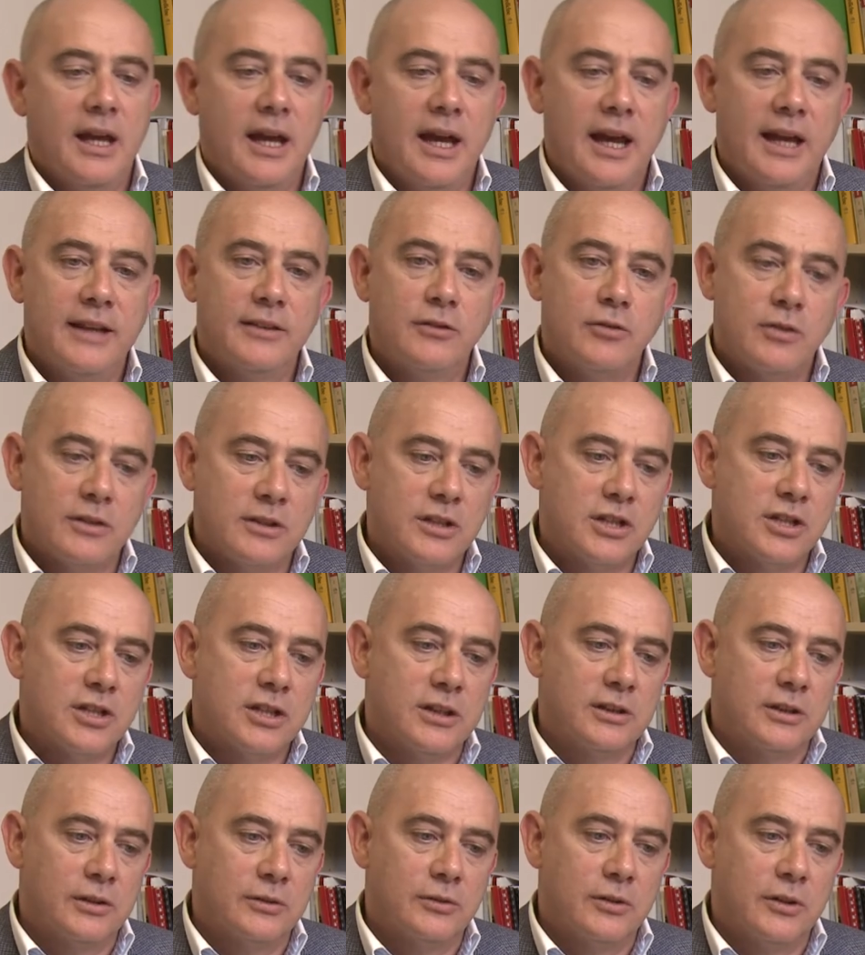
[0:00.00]
and
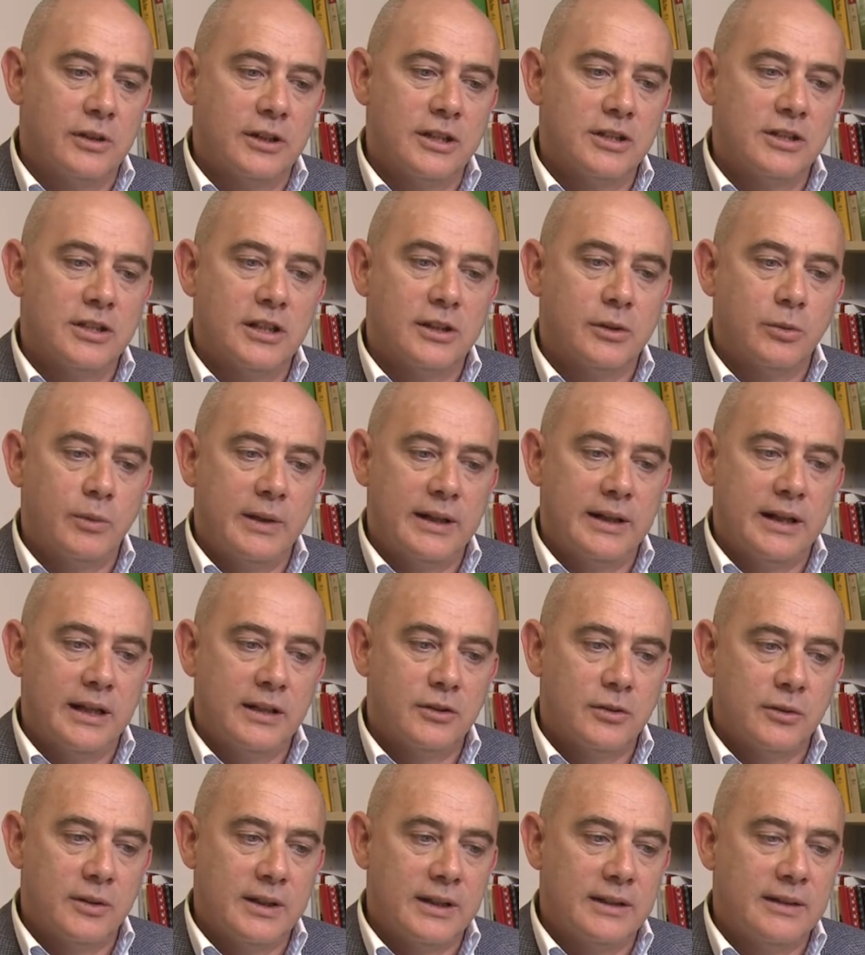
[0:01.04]
traditional knowledge that went
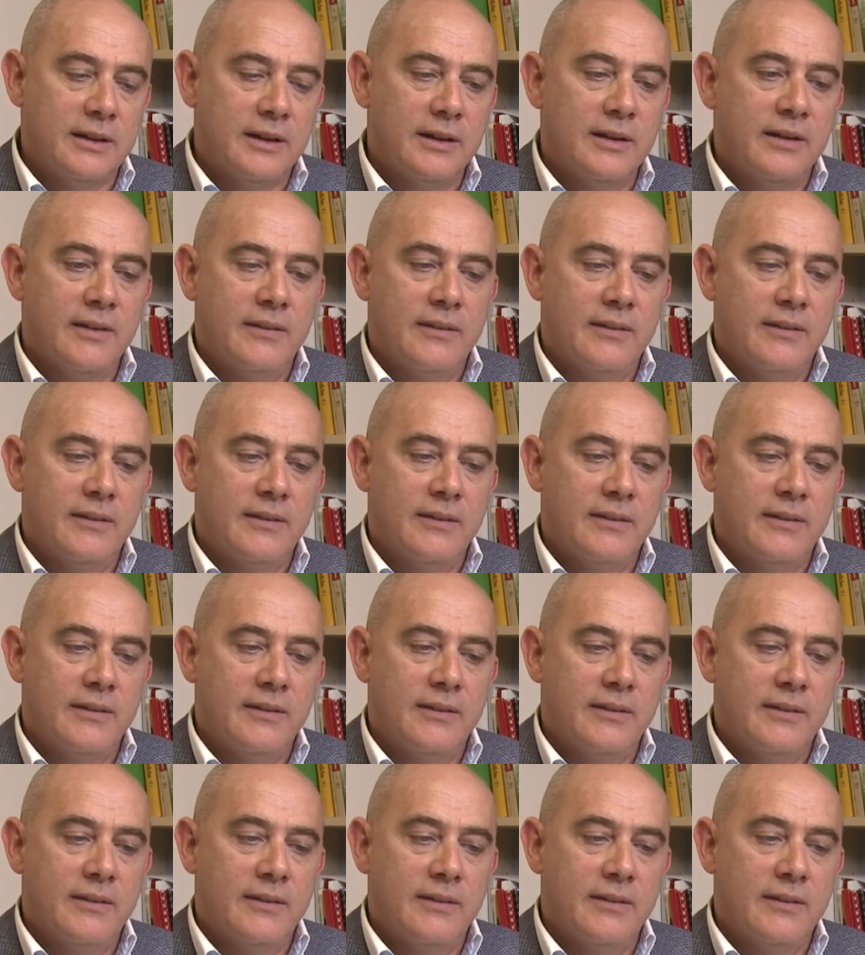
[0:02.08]
into it.